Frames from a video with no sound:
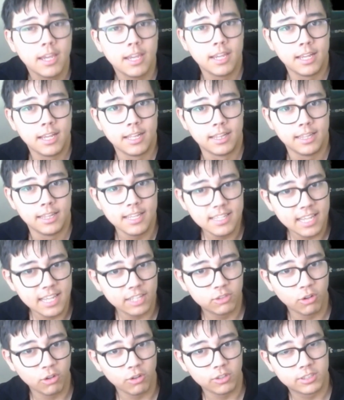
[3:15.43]
Let's now
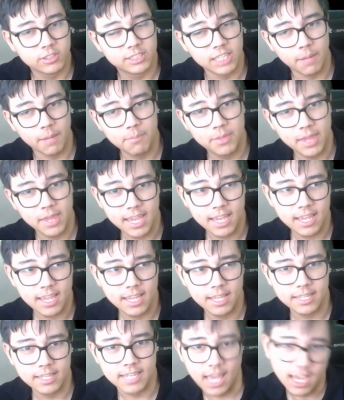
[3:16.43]
talk
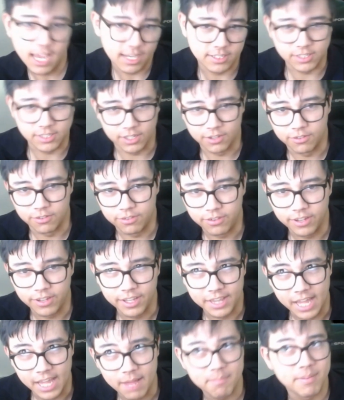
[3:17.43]
something negative,
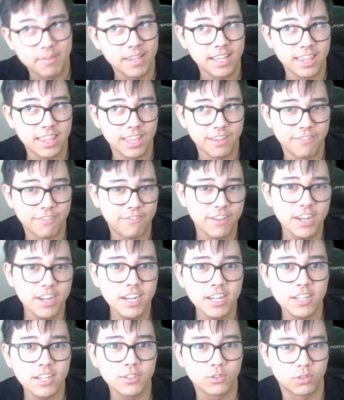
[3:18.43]
that being the
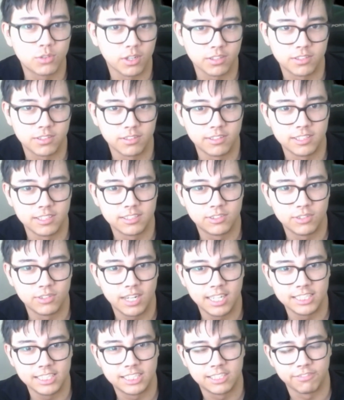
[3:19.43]
Phoenix Truck Series
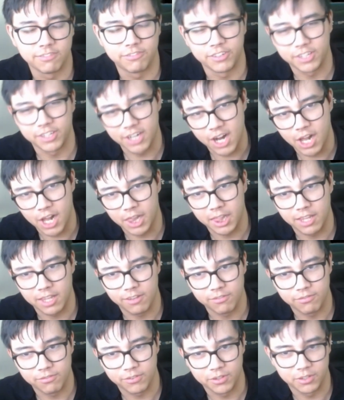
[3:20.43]
race, the finale
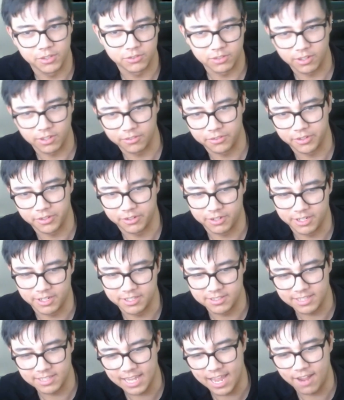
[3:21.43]
for the Truck
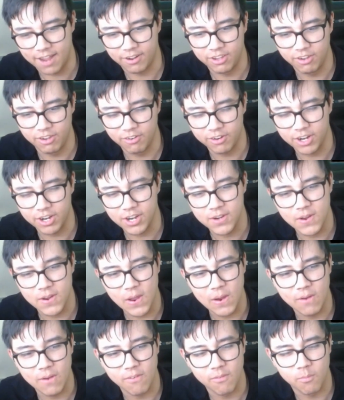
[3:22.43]
Series. Now, you already
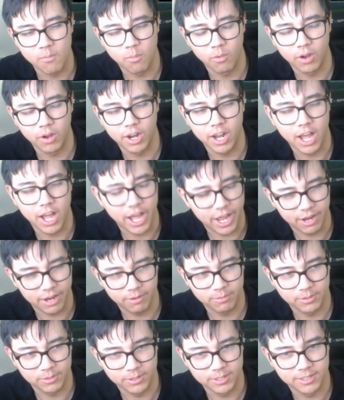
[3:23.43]
know what
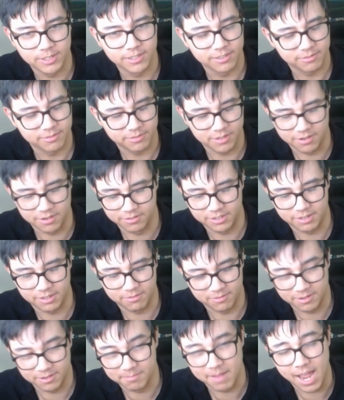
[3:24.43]

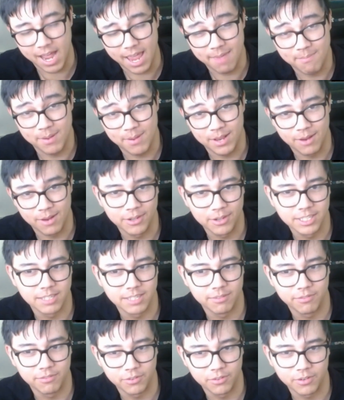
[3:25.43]
what my opinion was
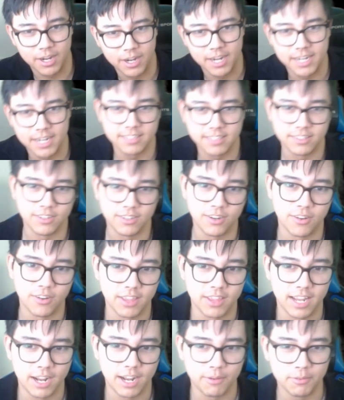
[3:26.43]
of the race. You know
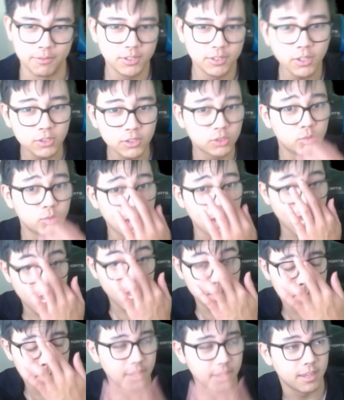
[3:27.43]
that I was not too
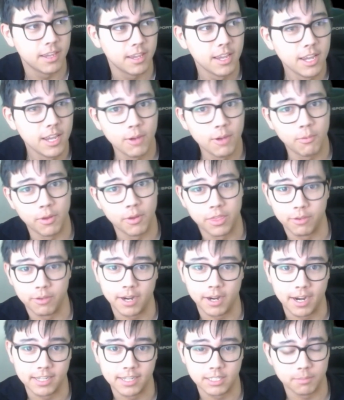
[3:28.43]
happy with the
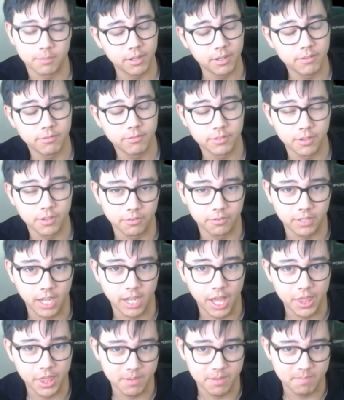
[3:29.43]
race, among with obviously
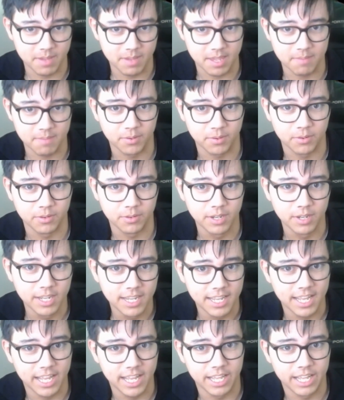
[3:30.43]
other people,
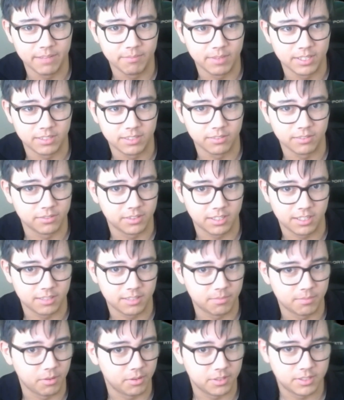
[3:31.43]
as you can
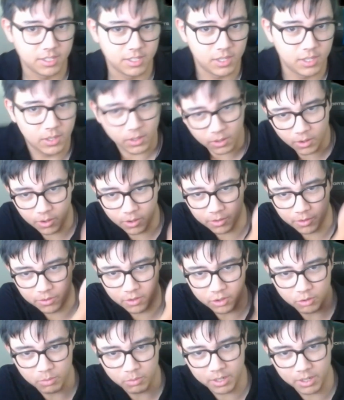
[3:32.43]
probably see on
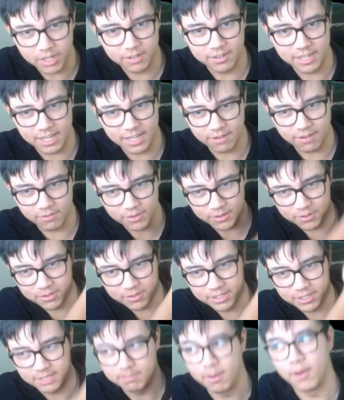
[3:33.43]
Twitter here with all
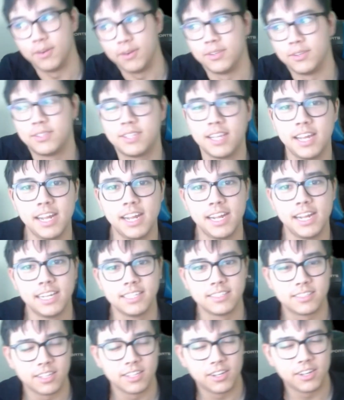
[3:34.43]
these posts.
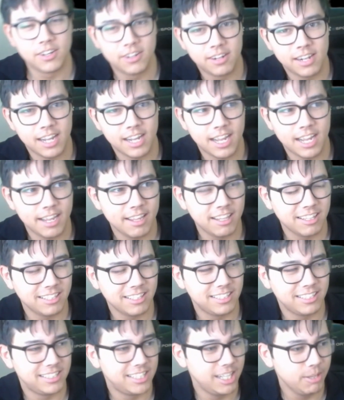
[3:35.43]
So,
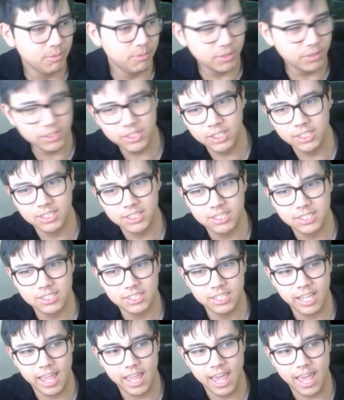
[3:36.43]
it was just
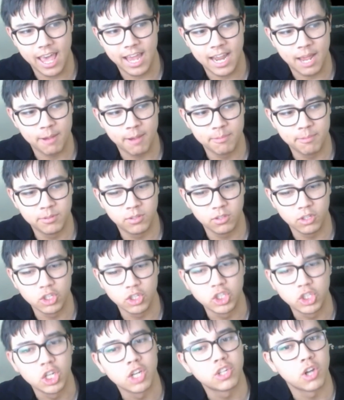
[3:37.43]
an absolute
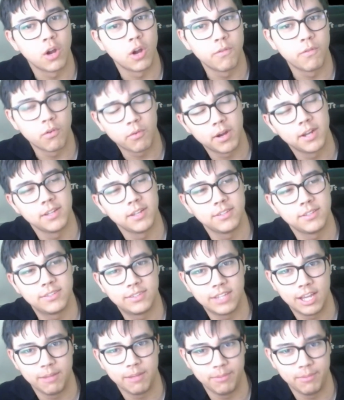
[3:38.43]
shit show of a race,
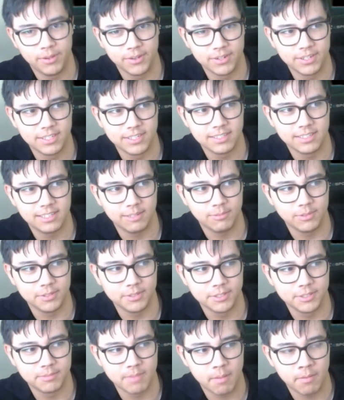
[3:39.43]
I'll be honest. It was
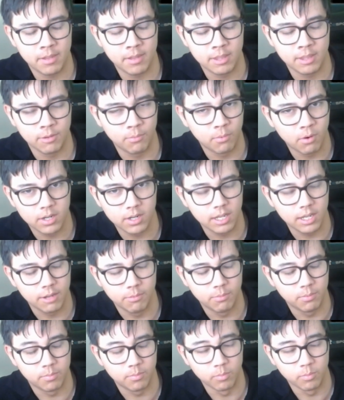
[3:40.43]
maybe it
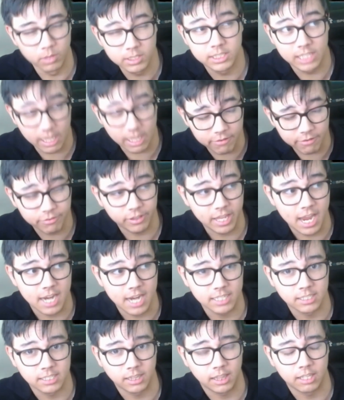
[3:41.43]
was definitely
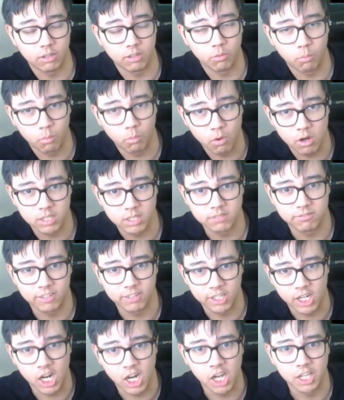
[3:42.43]
actually the worst
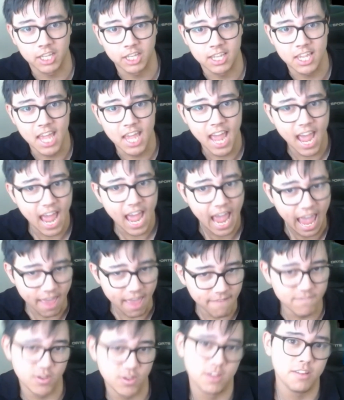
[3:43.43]
finale
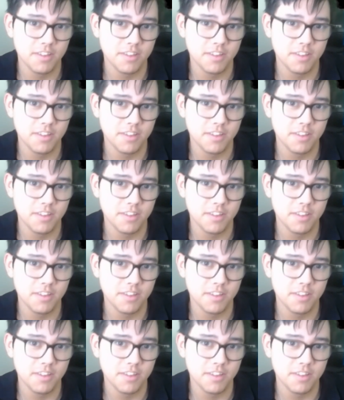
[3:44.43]
ever.